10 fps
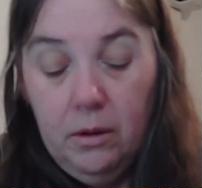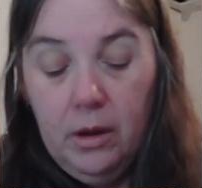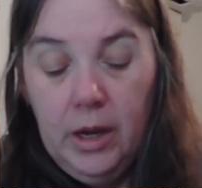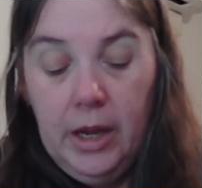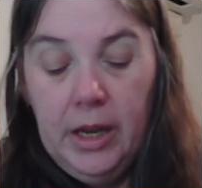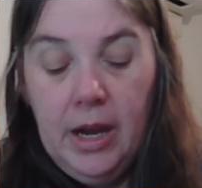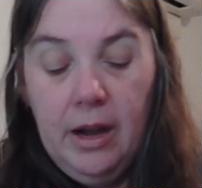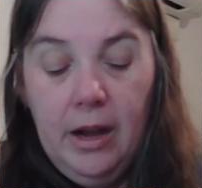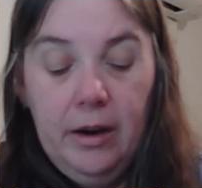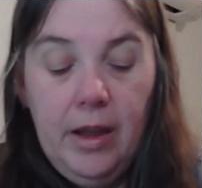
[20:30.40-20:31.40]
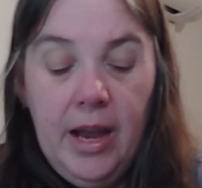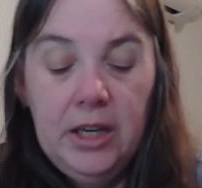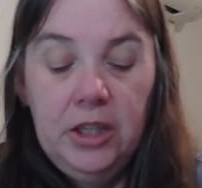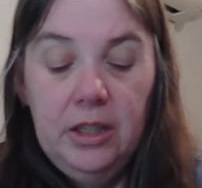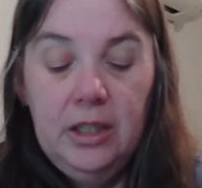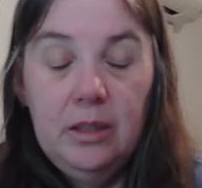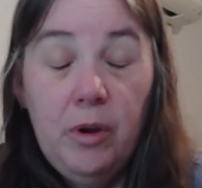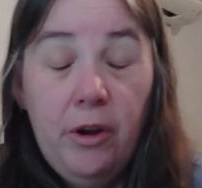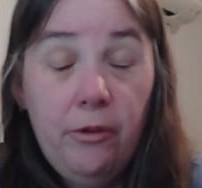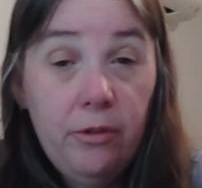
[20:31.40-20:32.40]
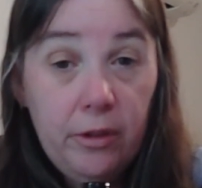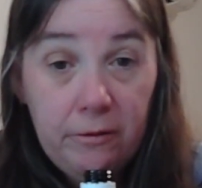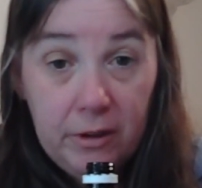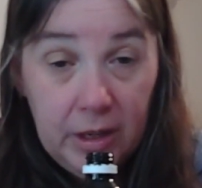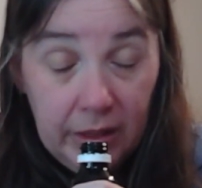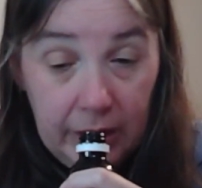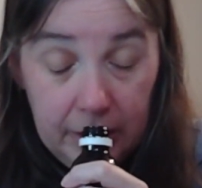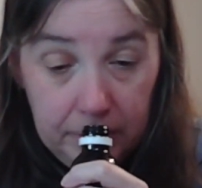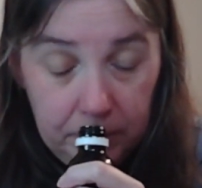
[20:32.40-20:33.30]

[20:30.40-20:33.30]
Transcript: I can't actually smell the vanilla.